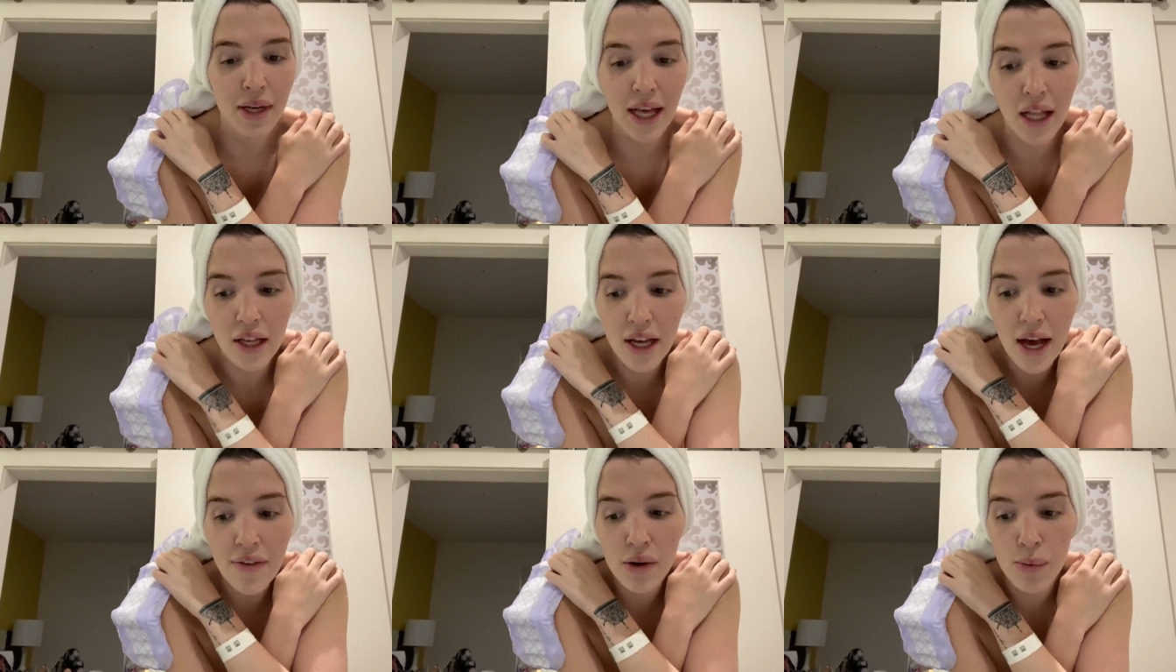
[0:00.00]
gonna kill it.
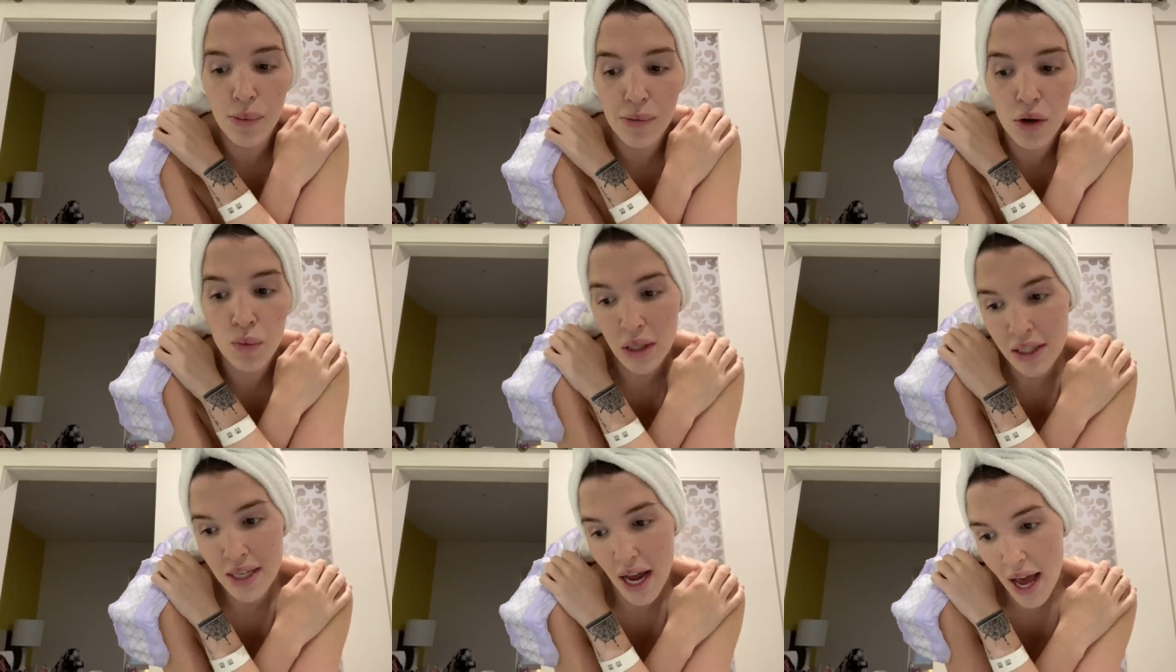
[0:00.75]
I have an appointment on
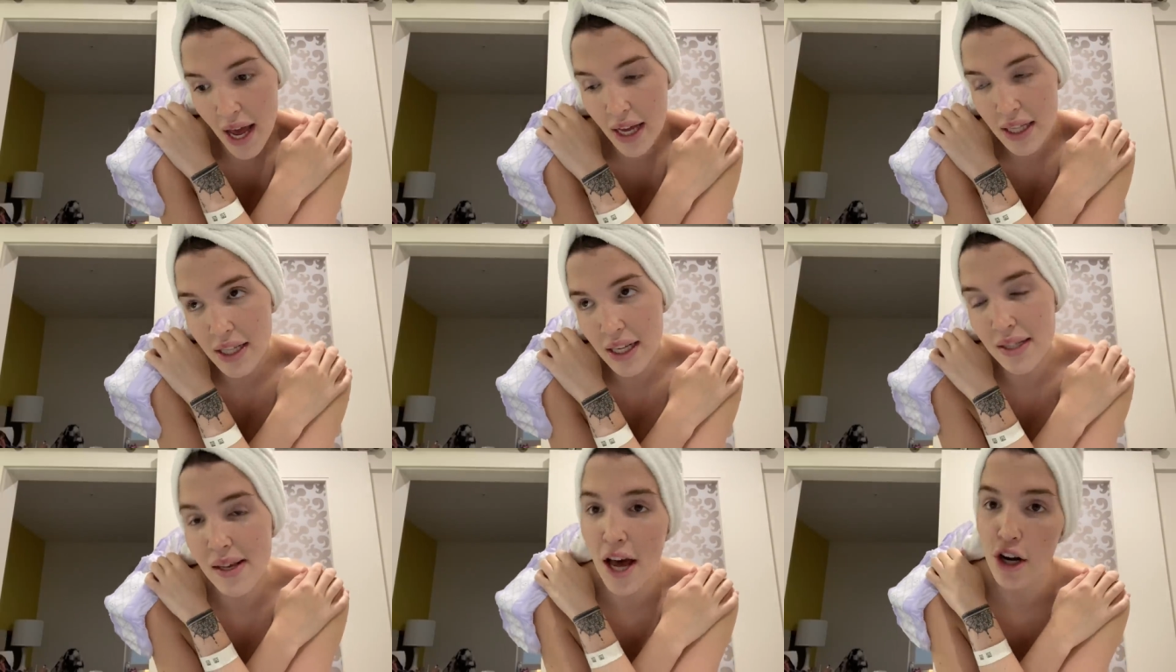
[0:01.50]
Wednesday. It's like
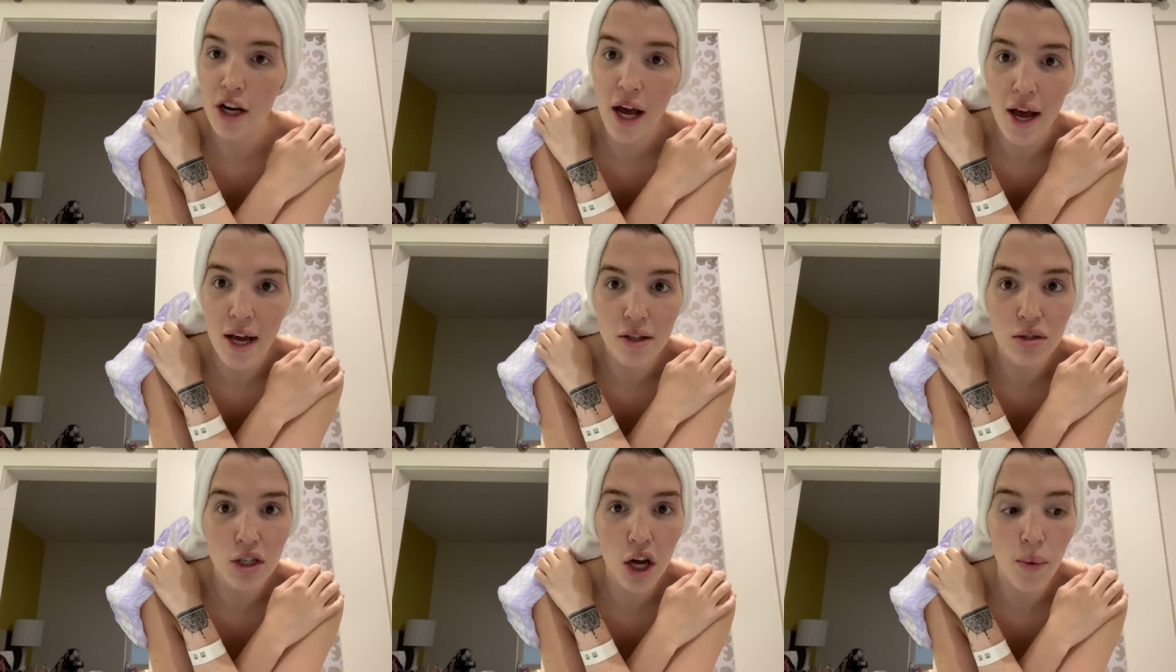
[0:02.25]
Saturday,
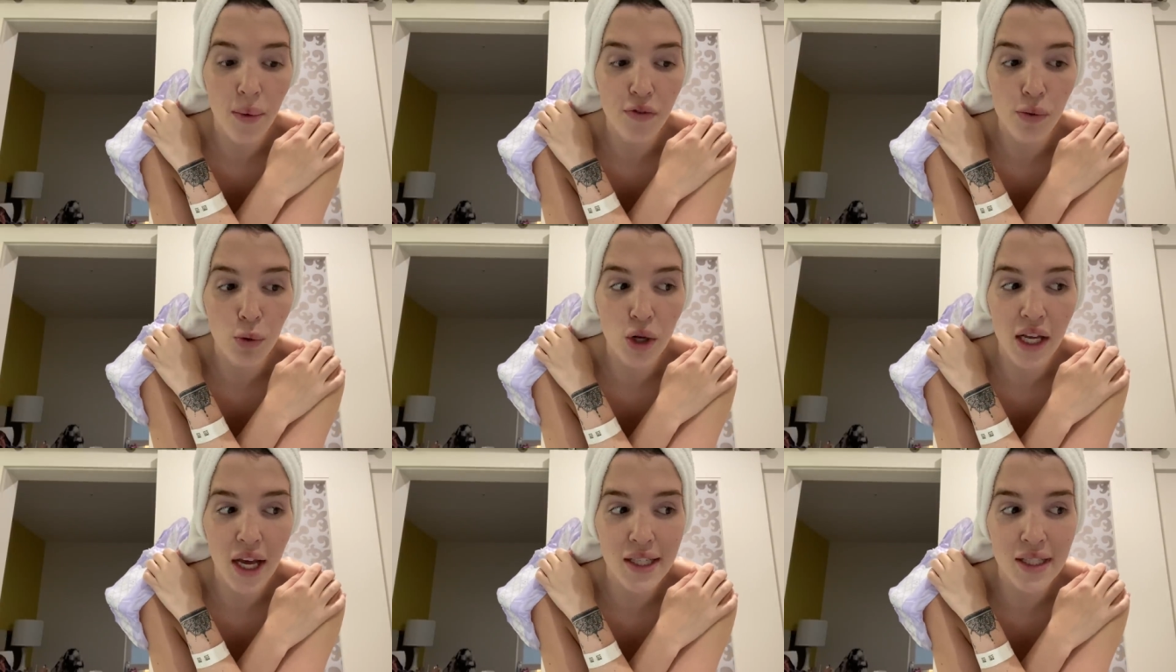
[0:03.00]
so a few more
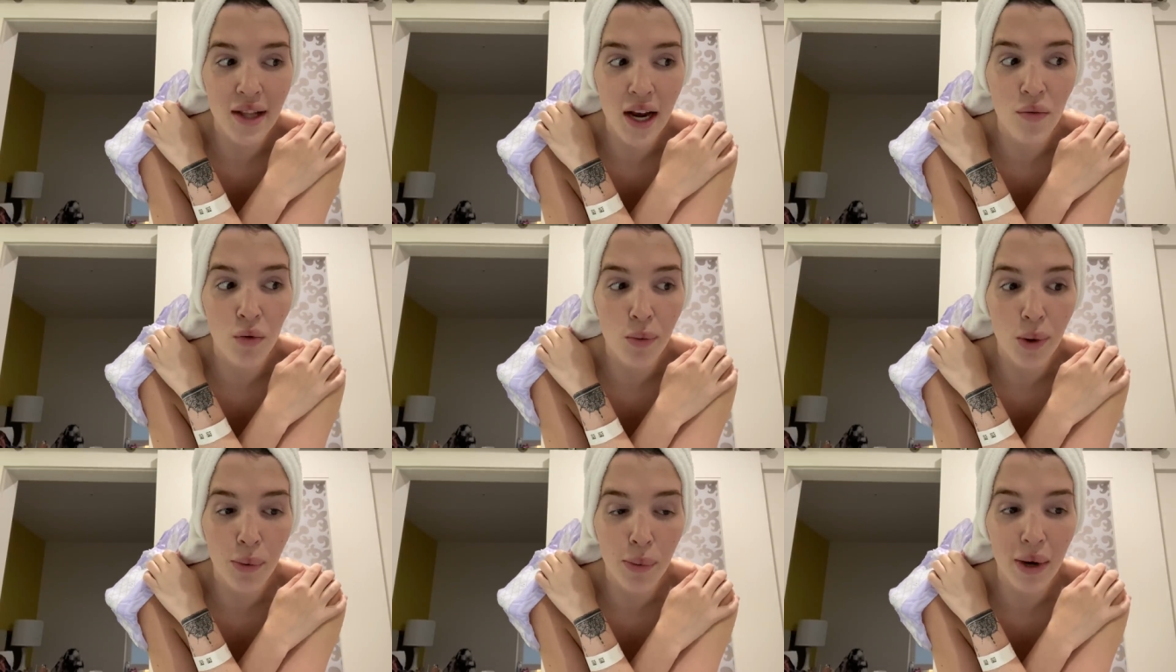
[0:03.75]
days and then I have one
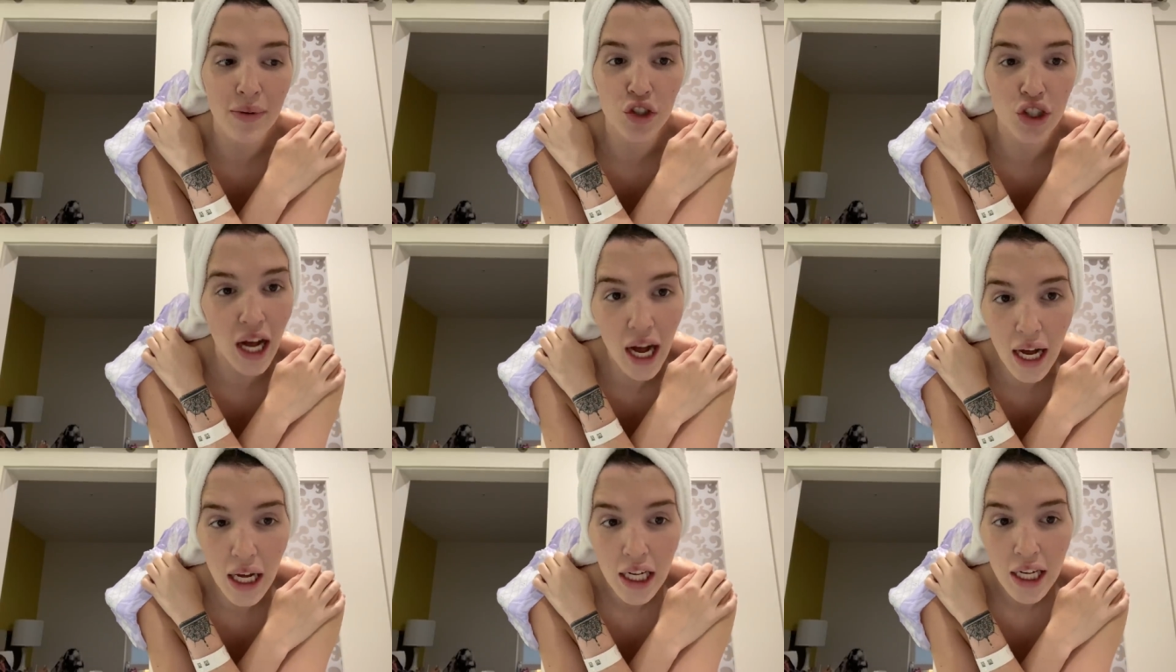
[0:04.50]
more appointment after
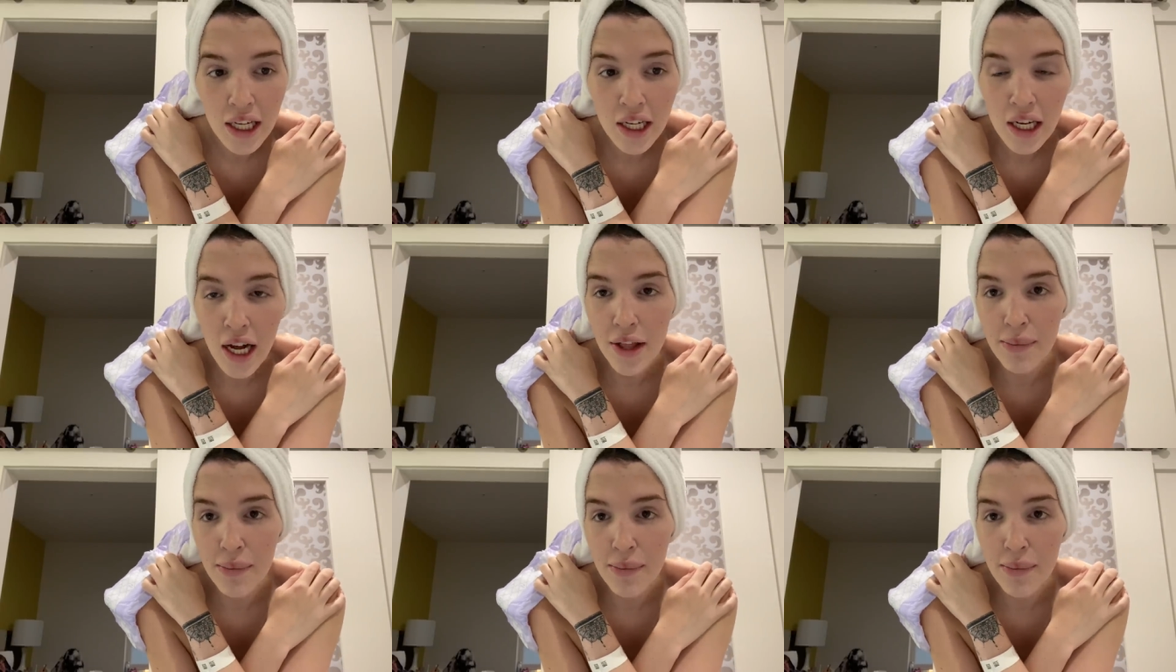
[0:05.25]
that and